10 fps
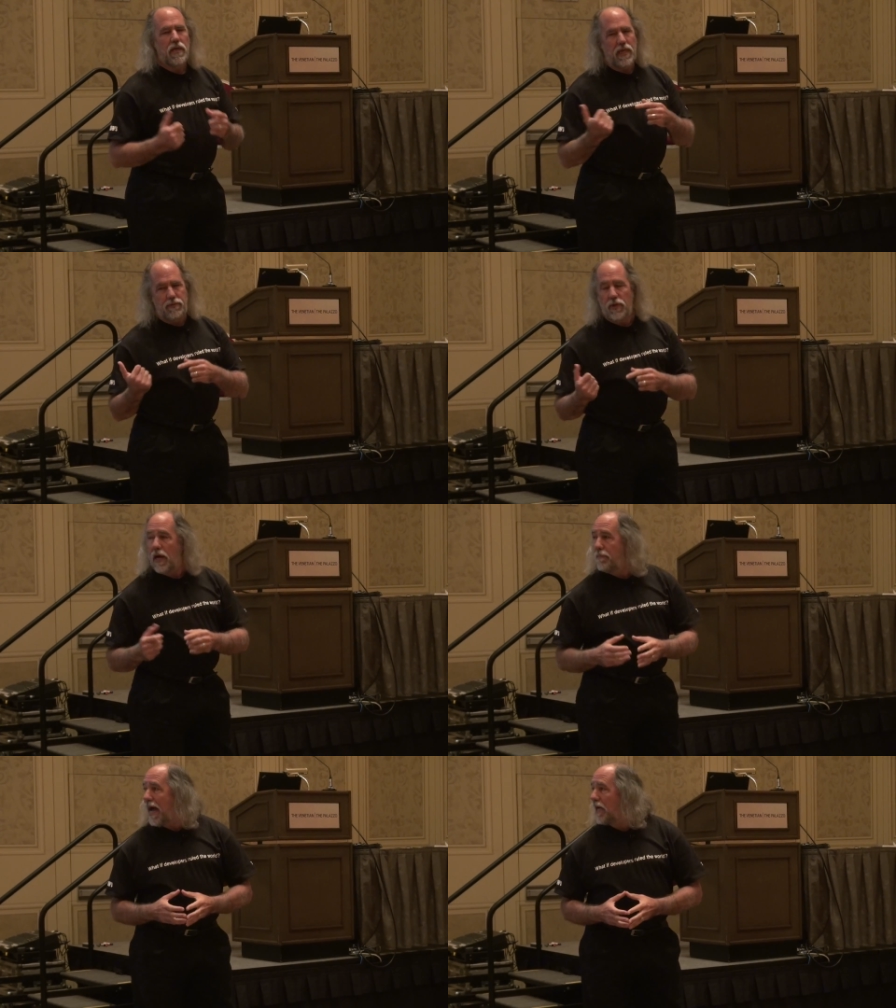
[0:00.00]
If you
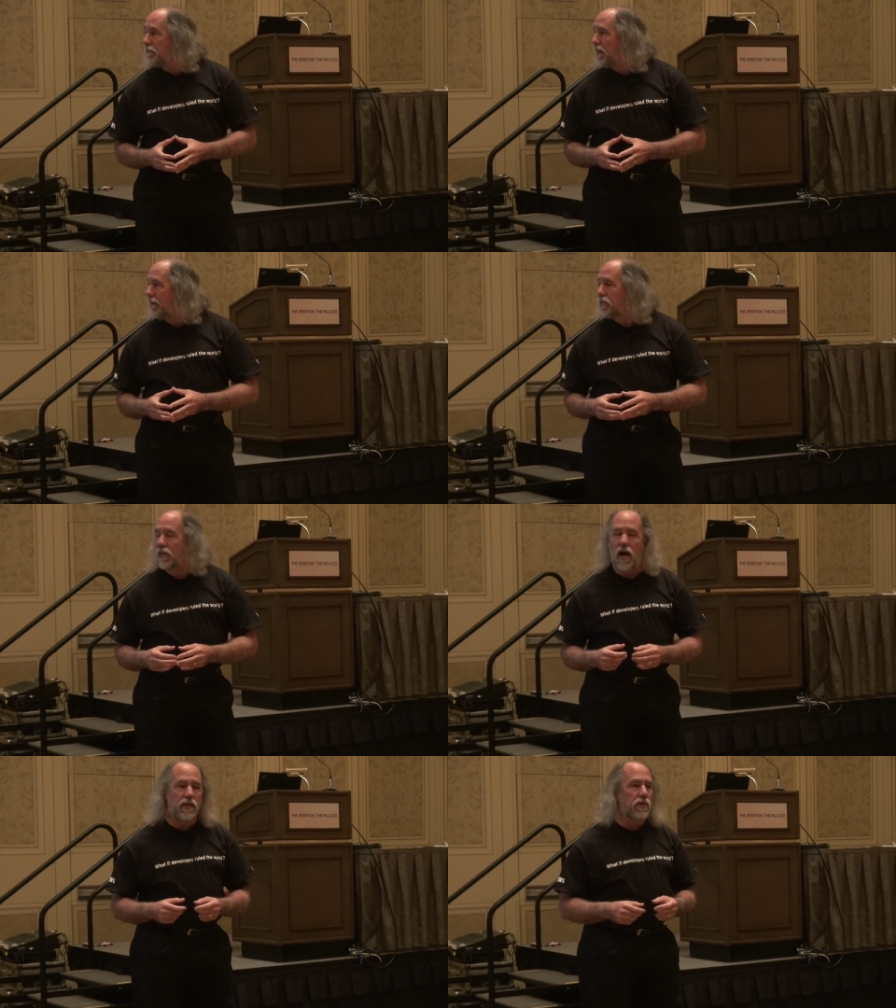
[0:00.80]
come back at 5
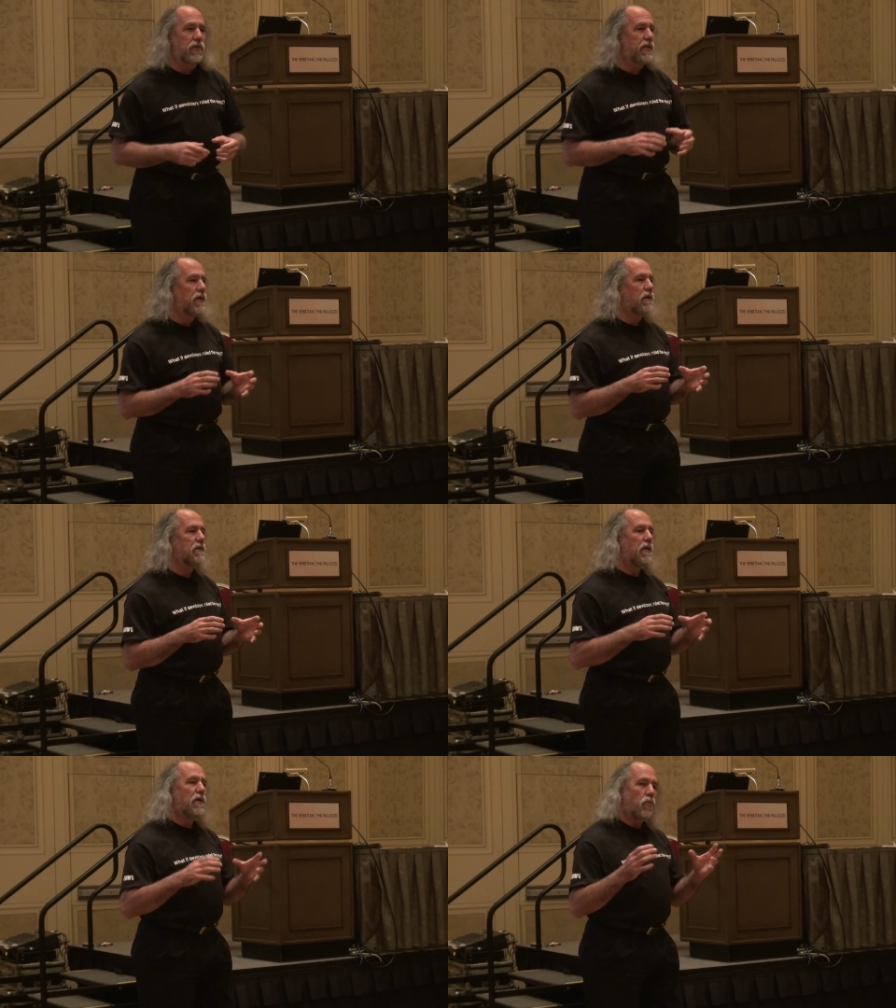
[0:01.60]
o'clock, you'll
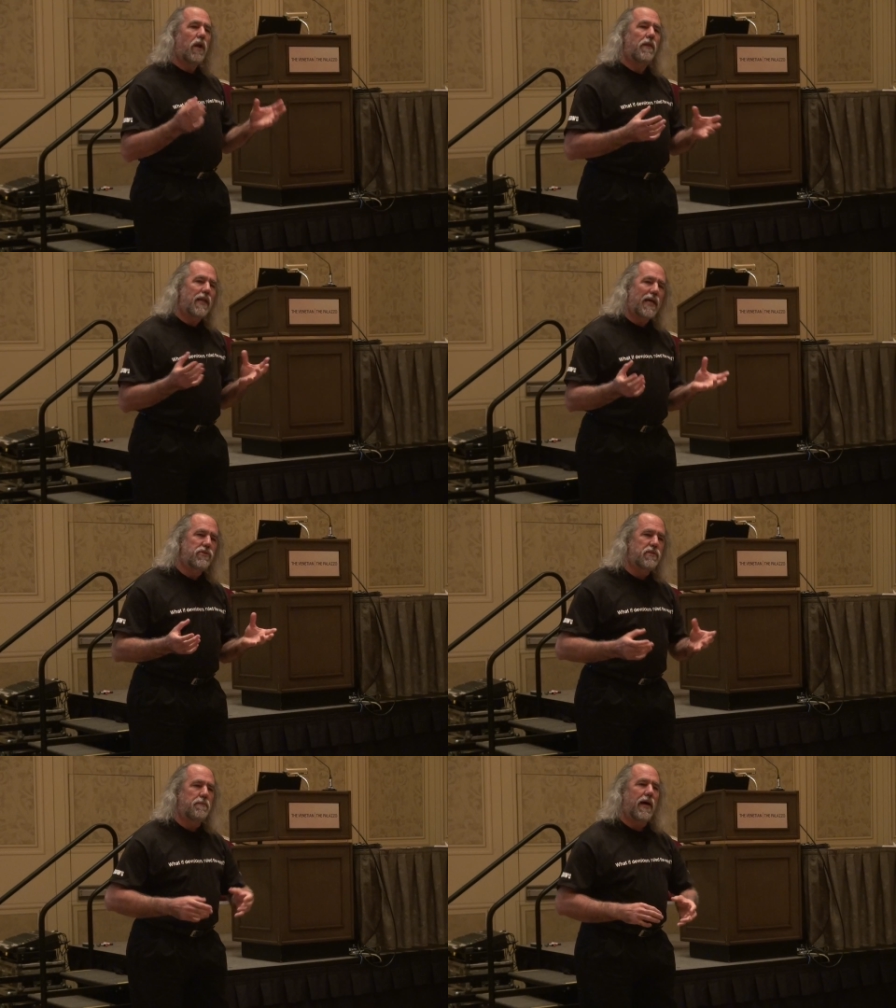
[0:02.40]
hear one of the
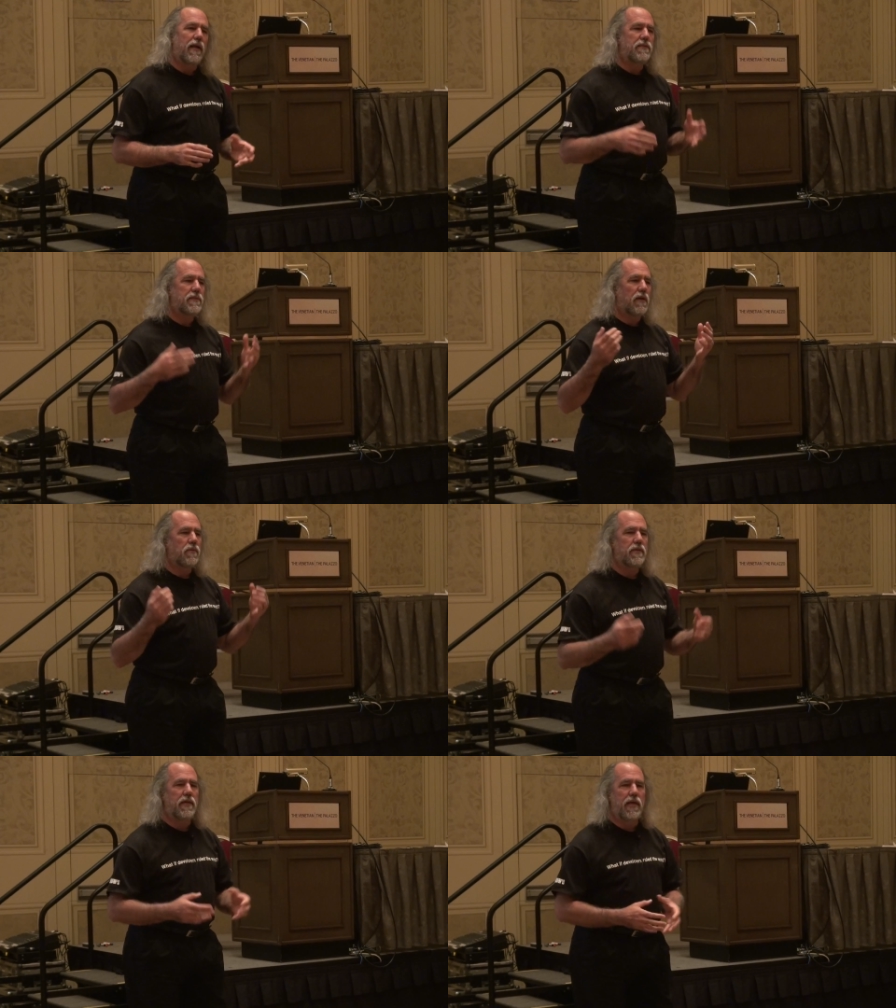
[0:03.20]
lectures about it.
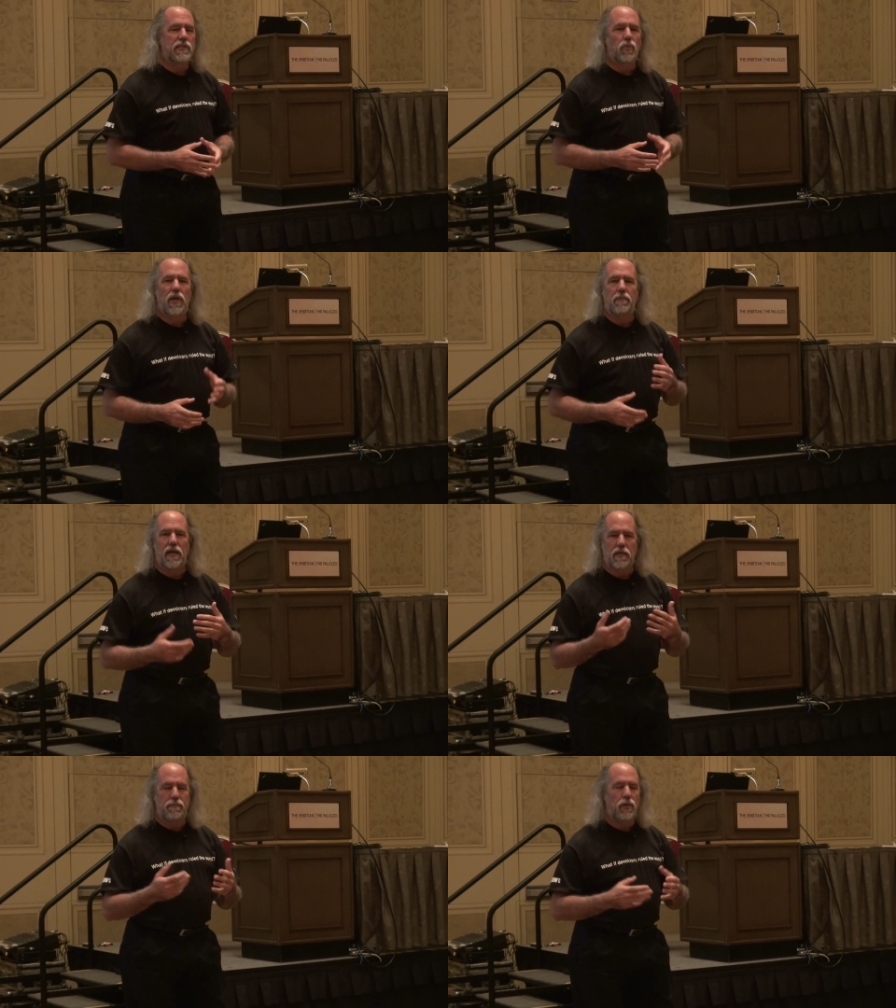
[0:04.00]
So it's one
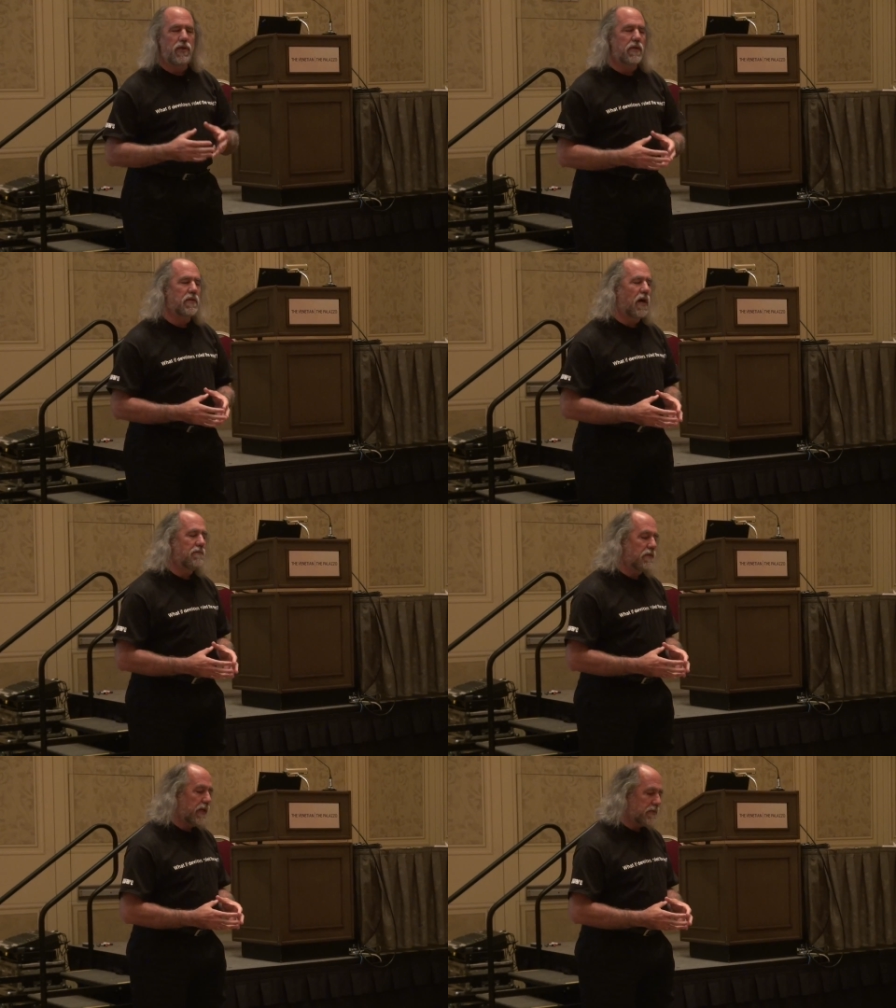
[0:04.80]
about computing and
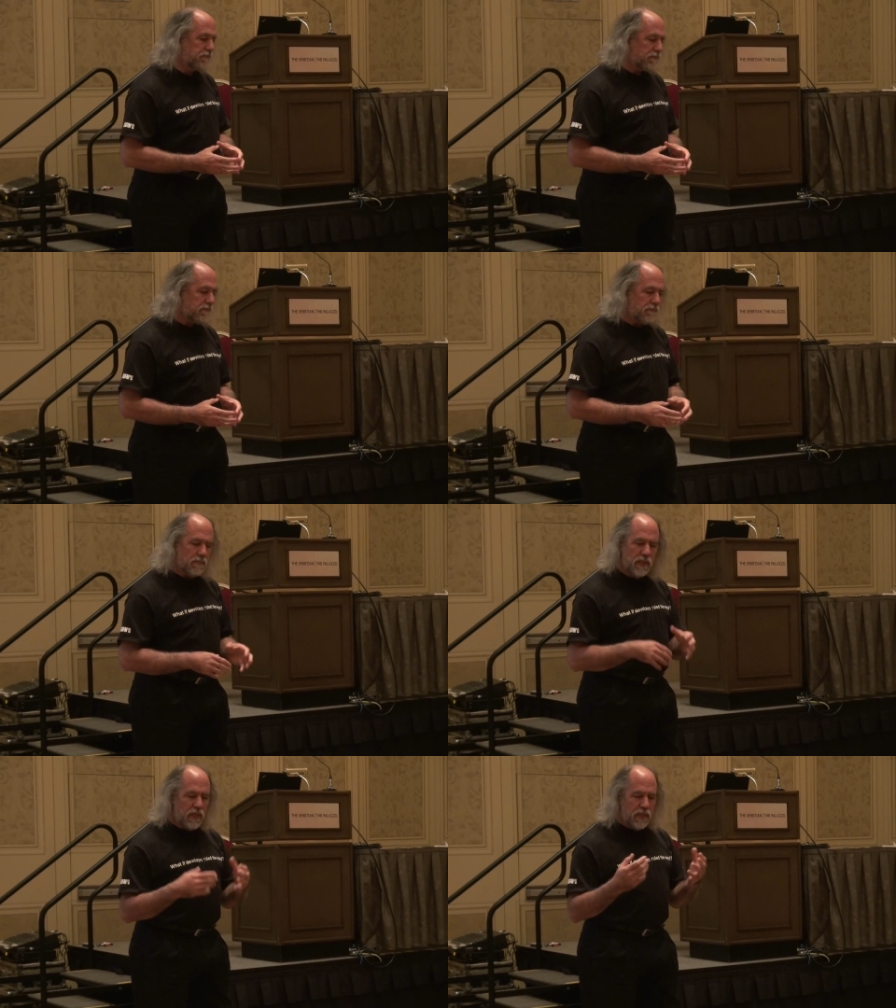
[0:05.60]
conflict.
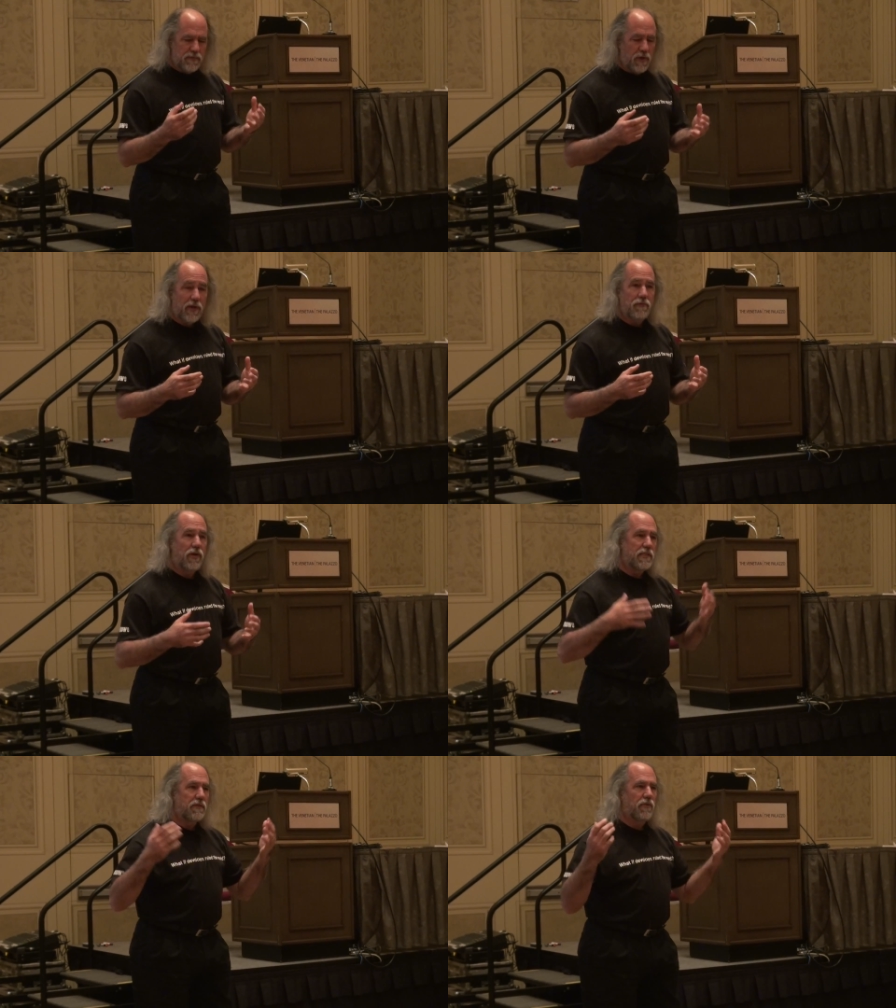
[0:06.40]
Very,
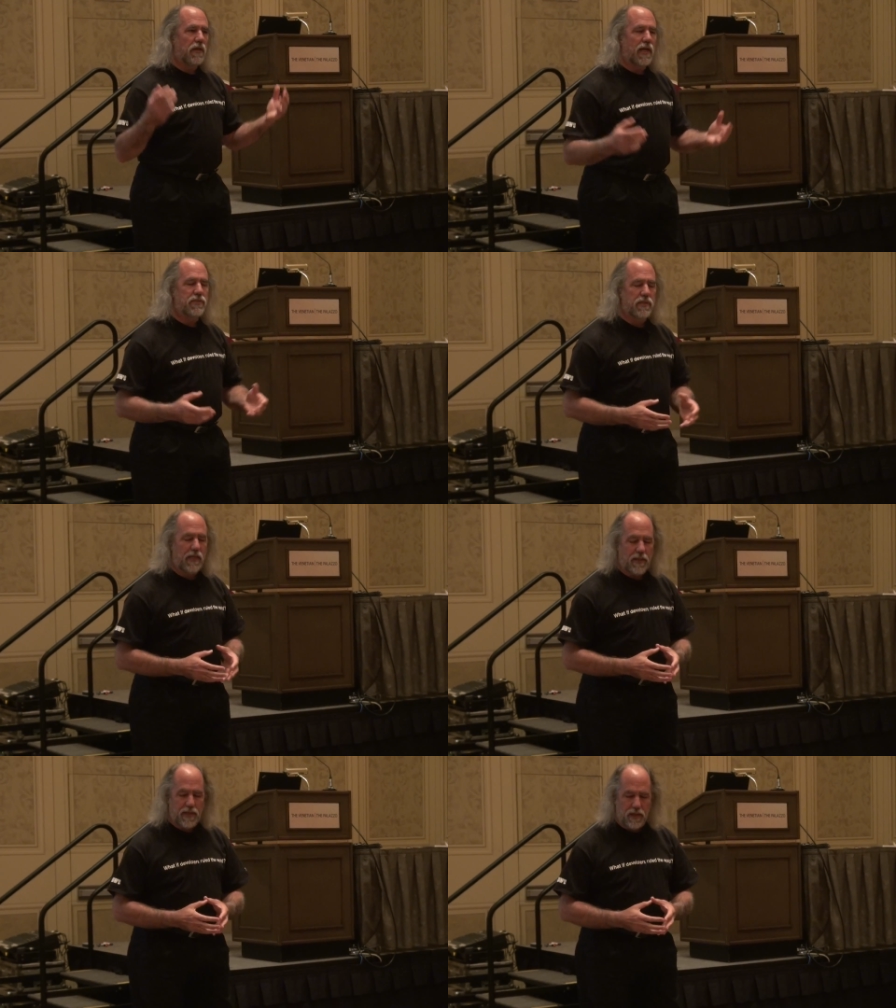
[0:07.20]
very different lecture
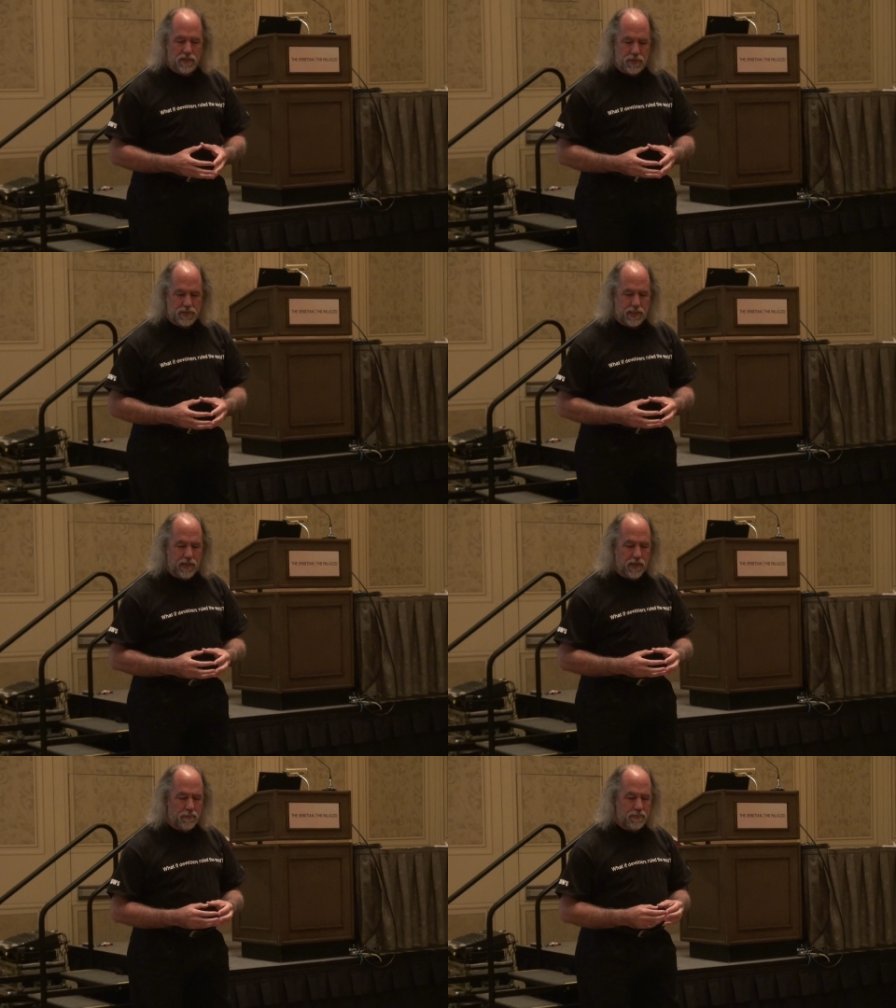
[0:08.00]
than anything else you see
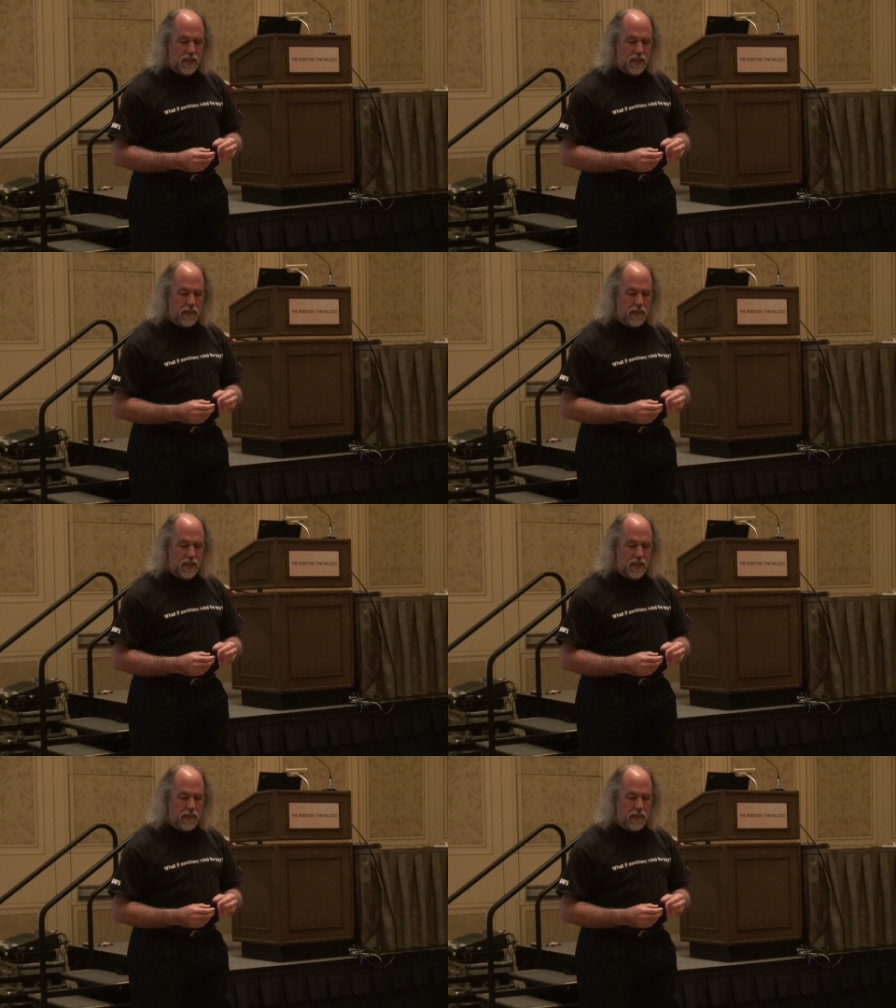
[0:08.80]
here.